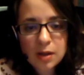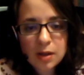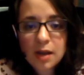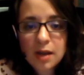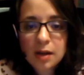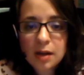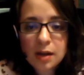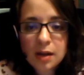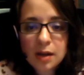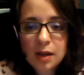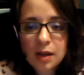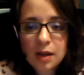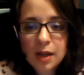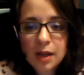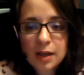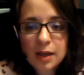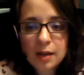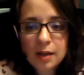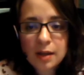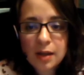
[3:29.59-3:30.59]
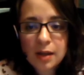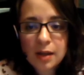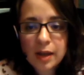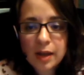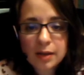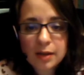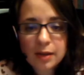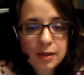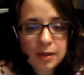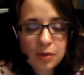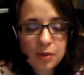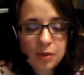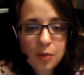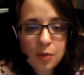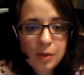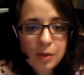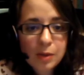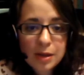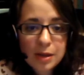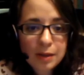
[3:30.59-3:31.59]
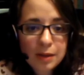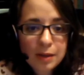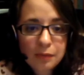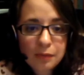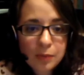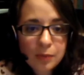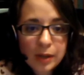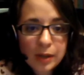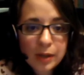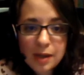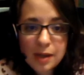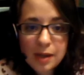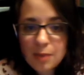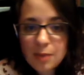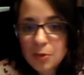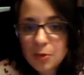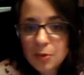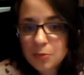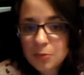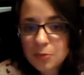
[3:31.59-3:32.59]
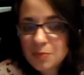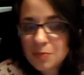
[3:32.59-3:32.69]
and I had like no money left when I came home.